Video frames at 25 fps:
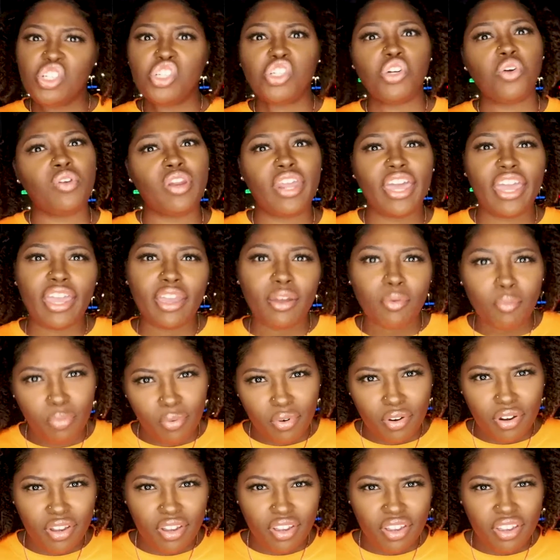what's your name,
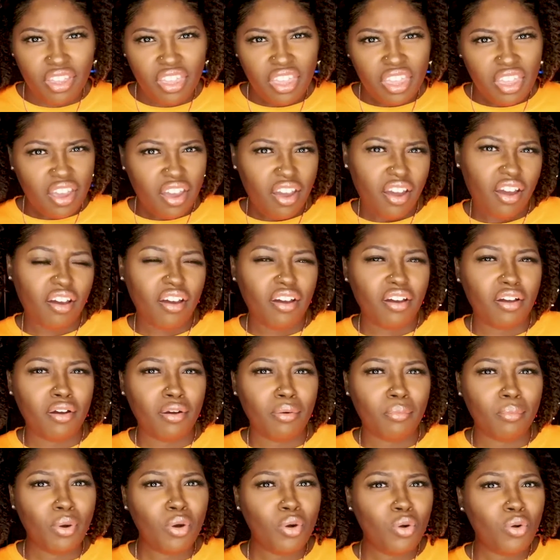bruh?
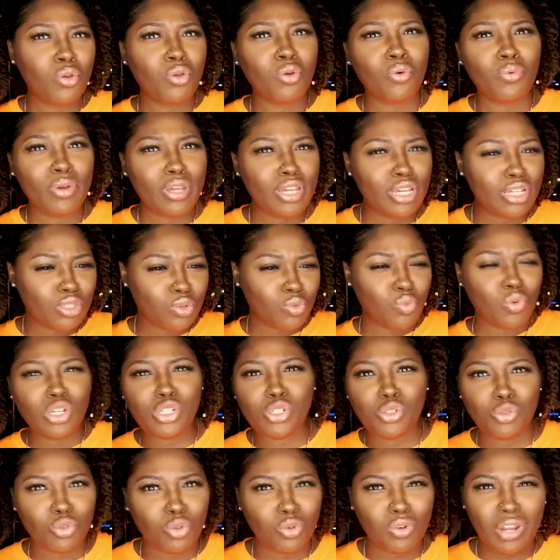Um, who you is,
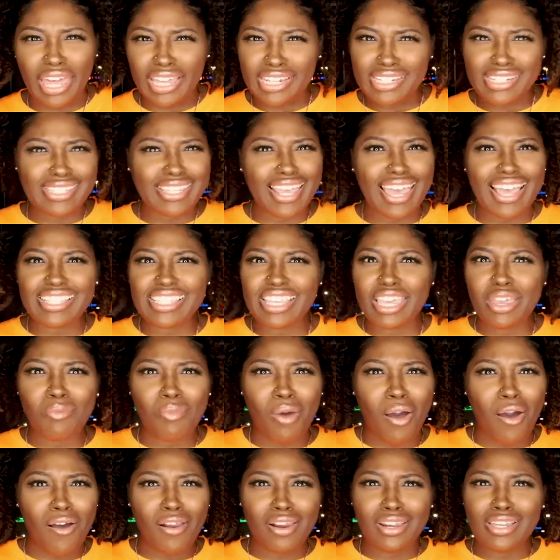what you do? Like just ask
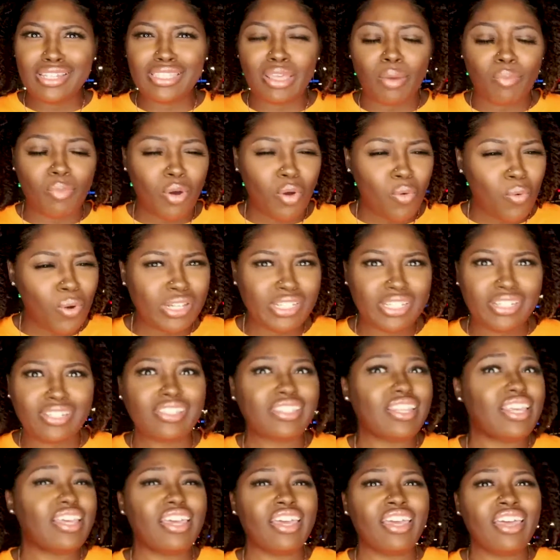him all these type of
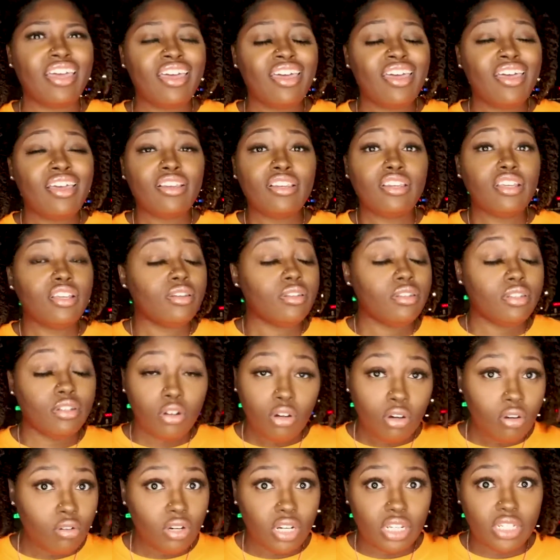questions and the
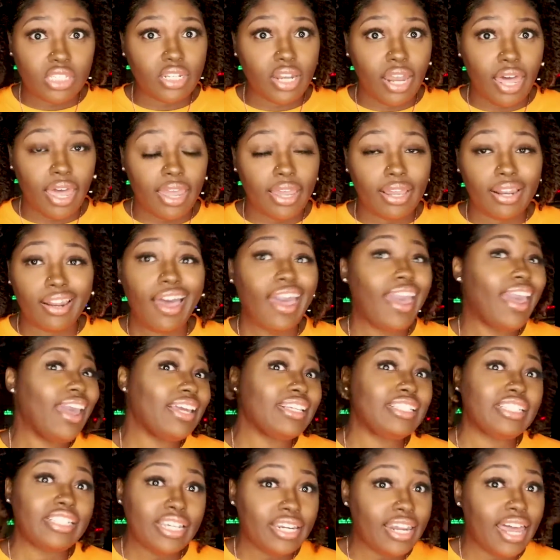dude is like,
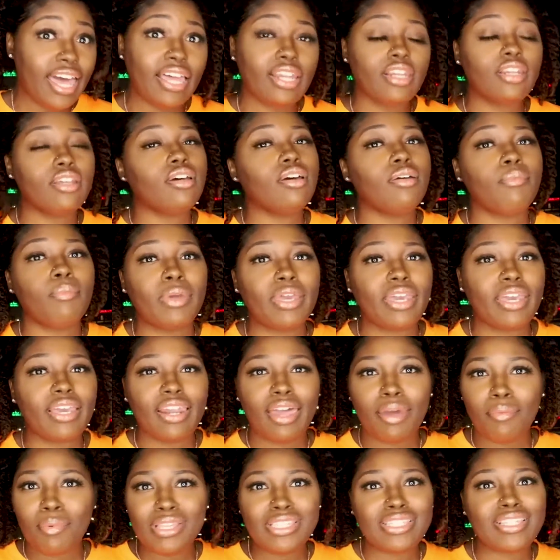hey, chill out, little
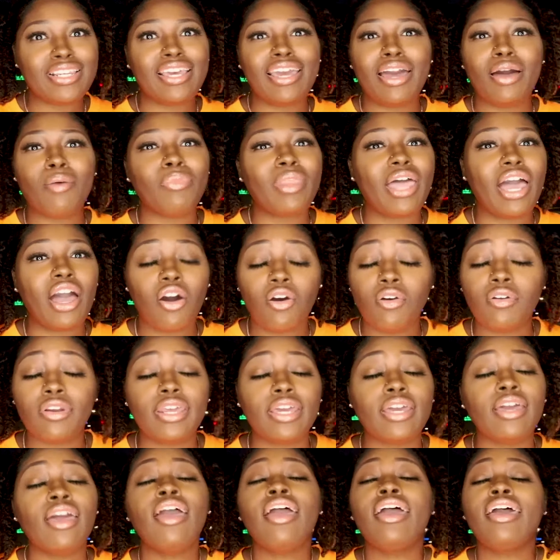man. Like, basically, I'm not
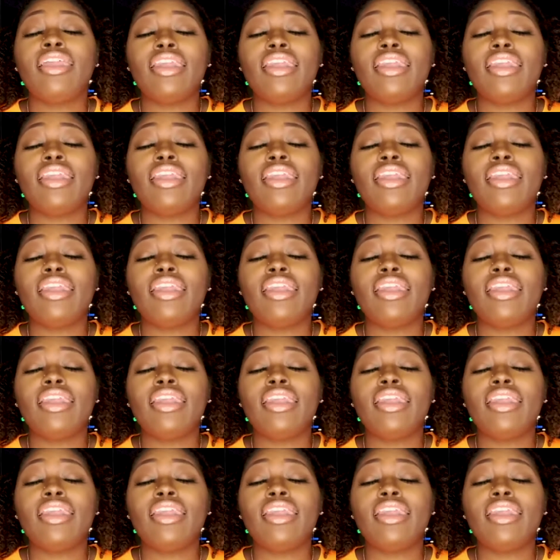on it.